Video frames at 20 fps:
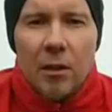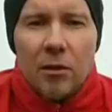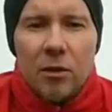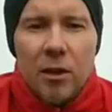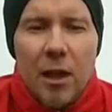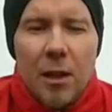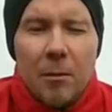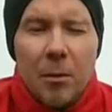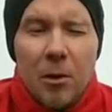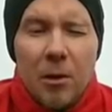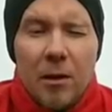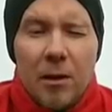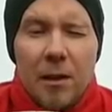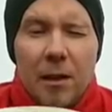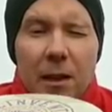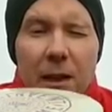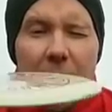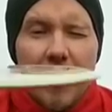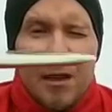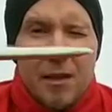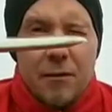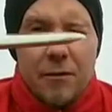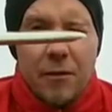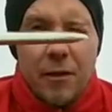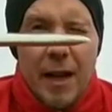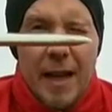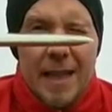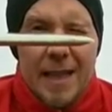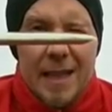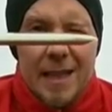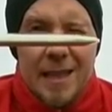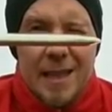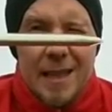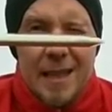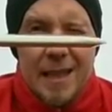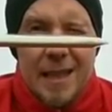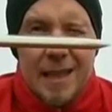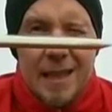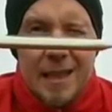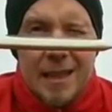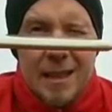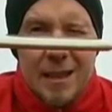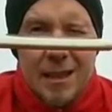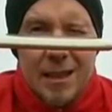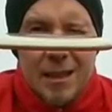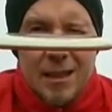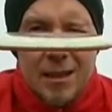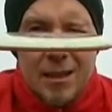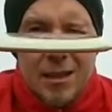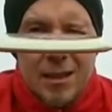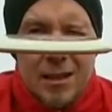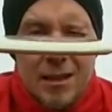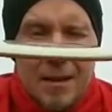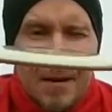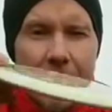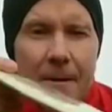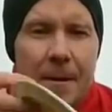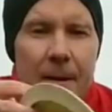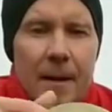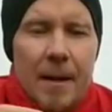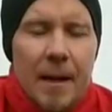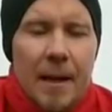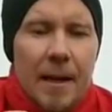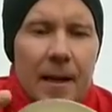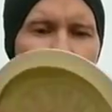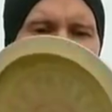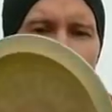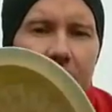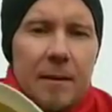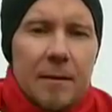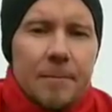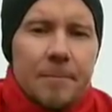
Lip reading: understable. It's flat and